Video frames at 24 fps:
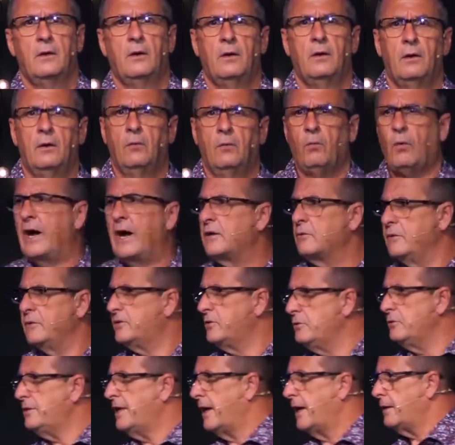Why do we do
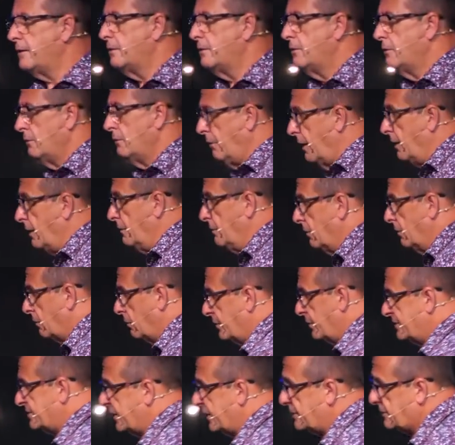that? Well, we
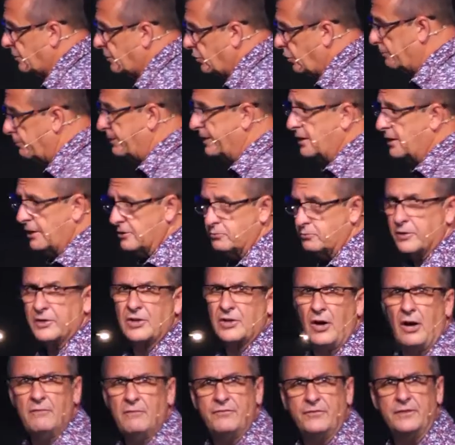seek the Lord because we're
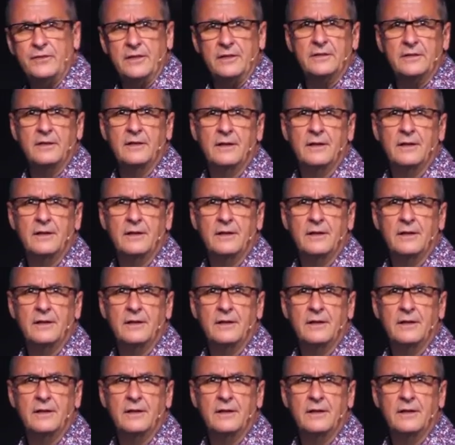confident